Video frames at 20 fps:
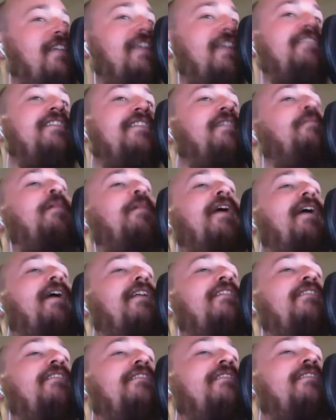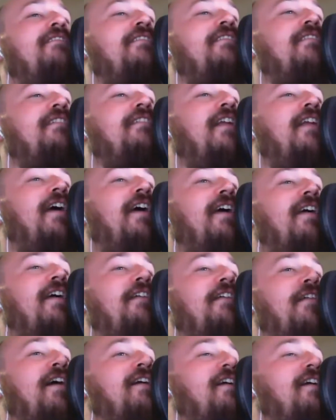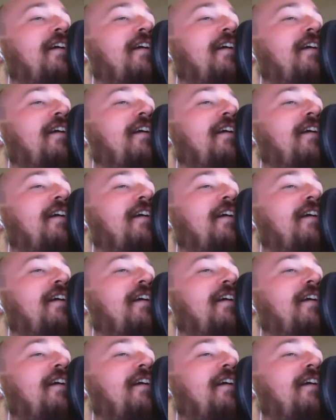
it, man. Like if I can